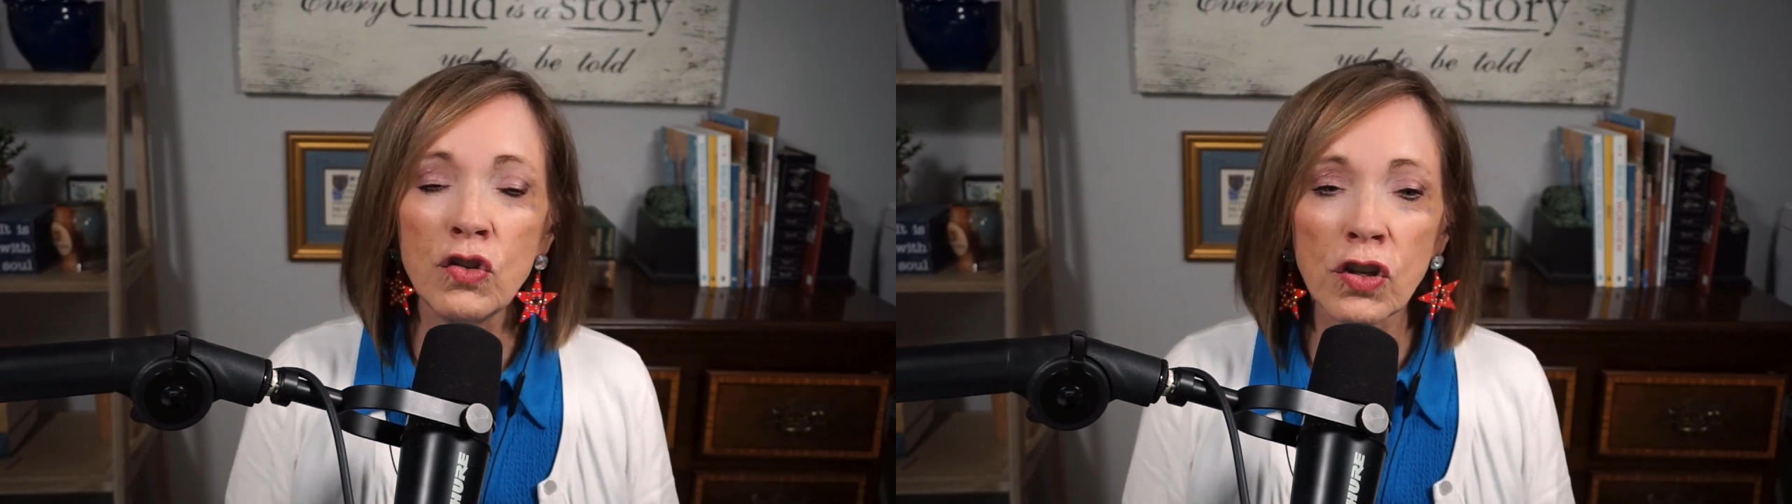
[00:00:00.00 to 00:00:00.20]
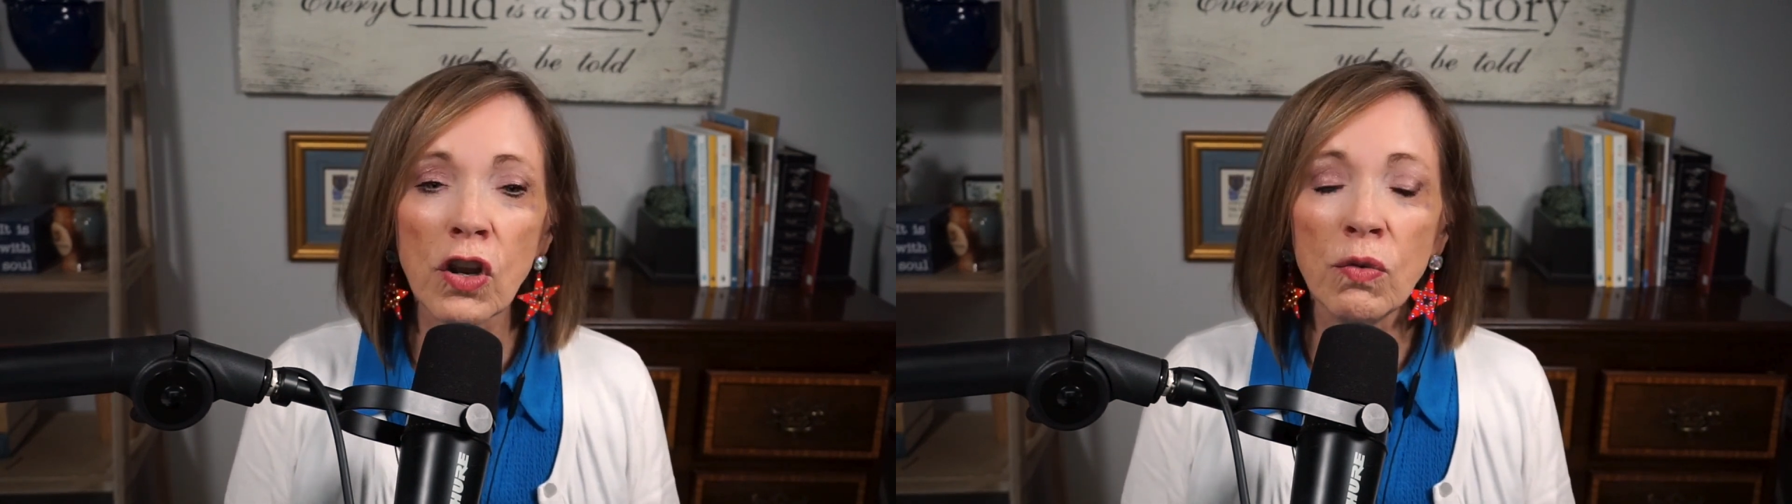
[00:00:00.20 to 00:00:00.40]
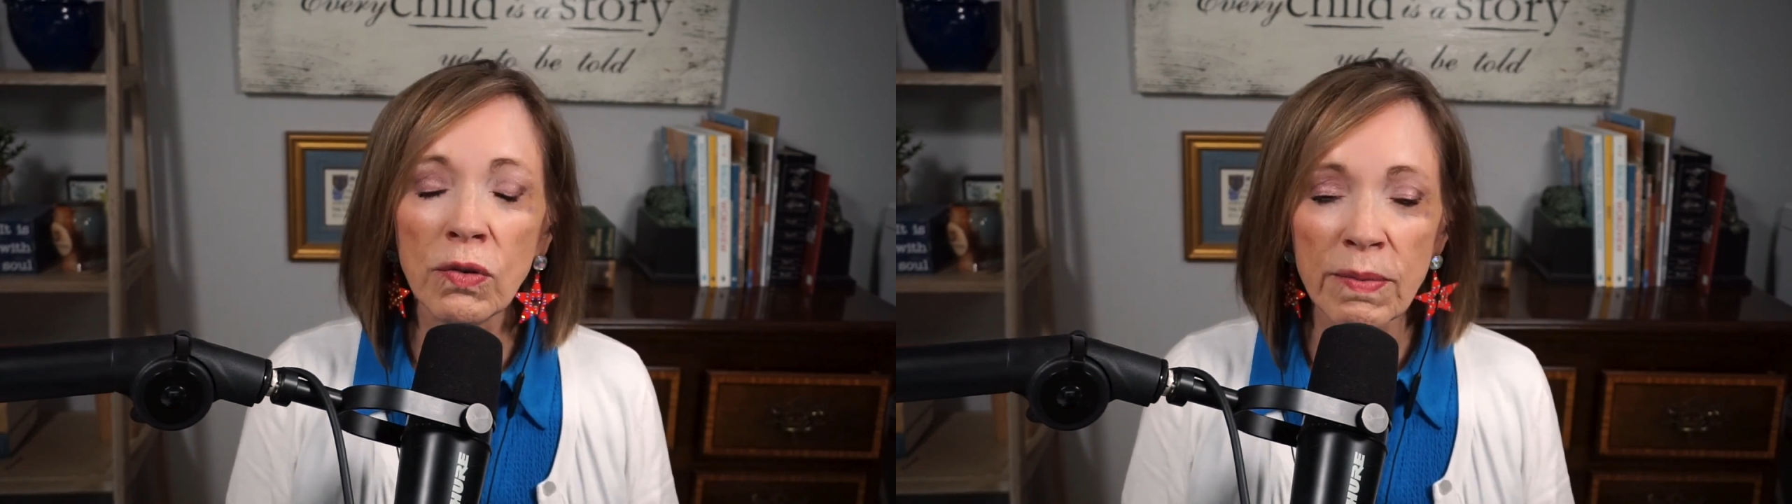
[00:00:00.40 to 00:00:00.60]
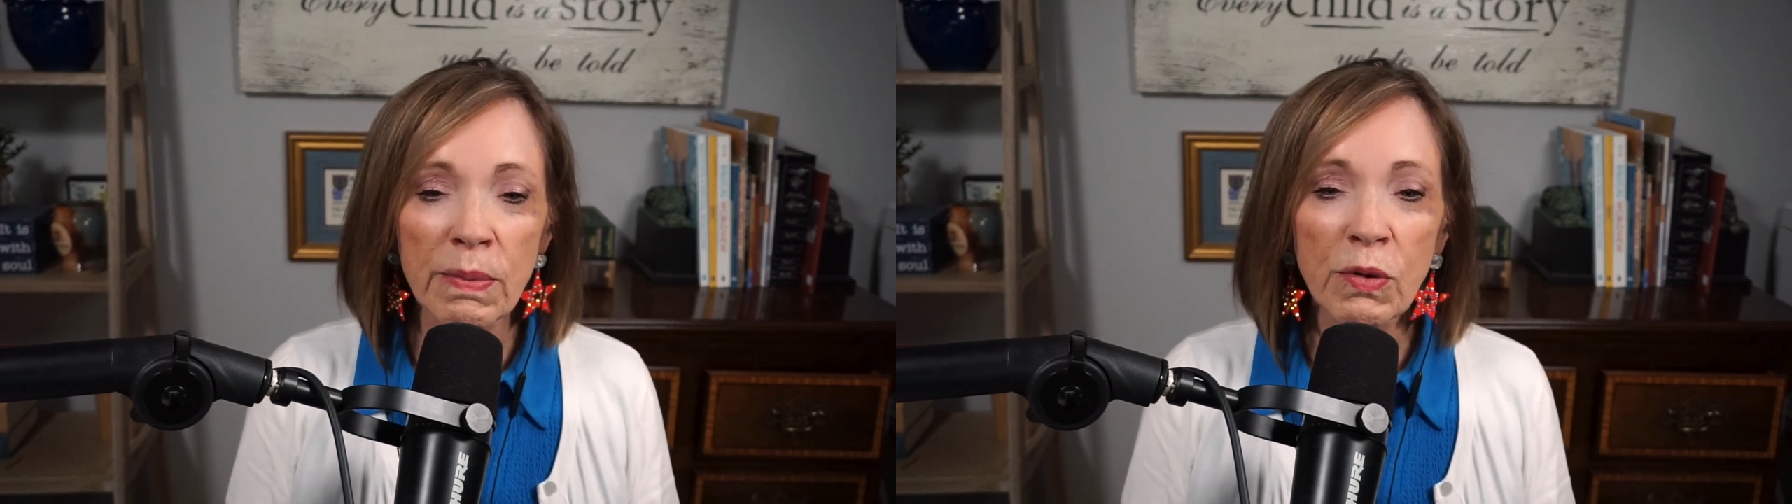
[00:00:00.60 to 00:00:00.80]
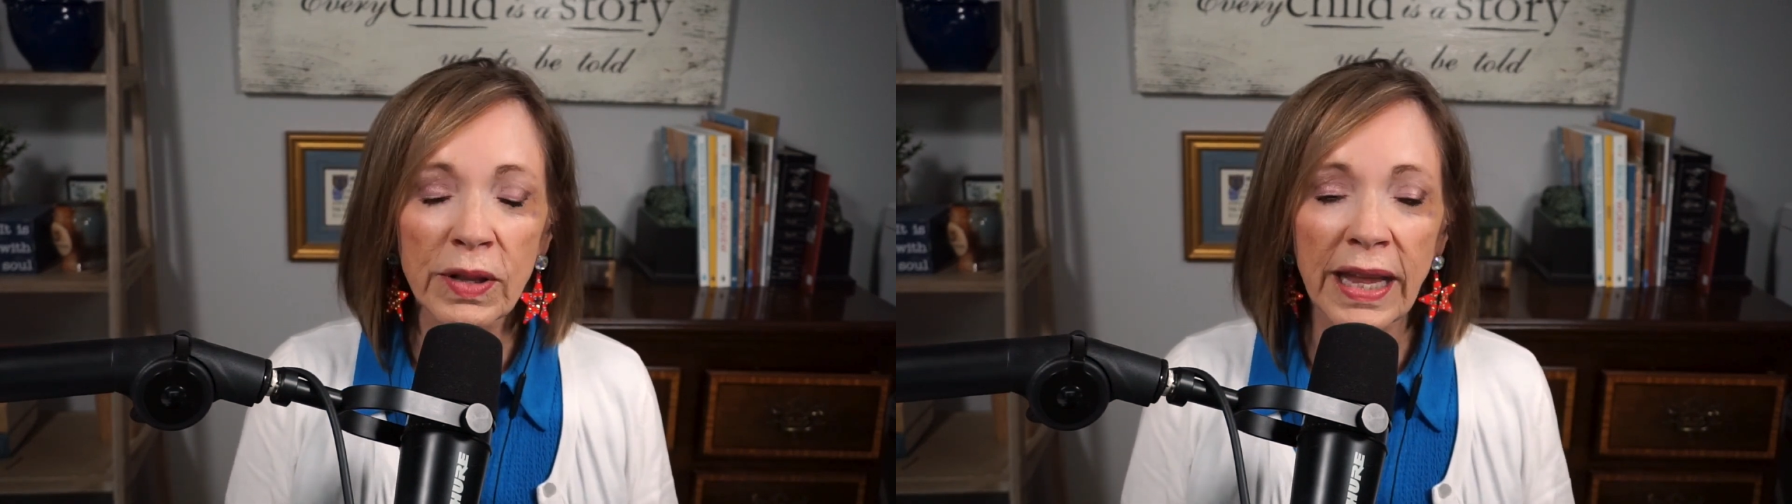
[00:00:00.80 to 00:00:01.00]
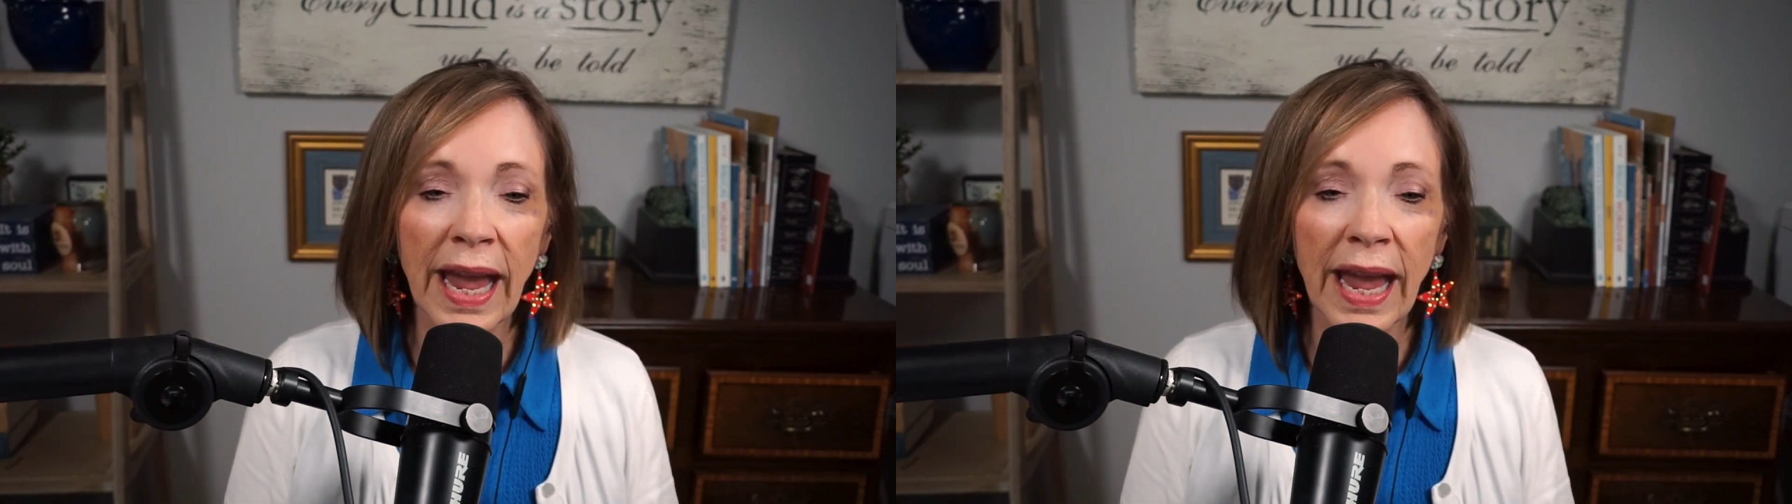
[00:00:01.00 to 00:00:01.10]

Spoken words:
Joe remembered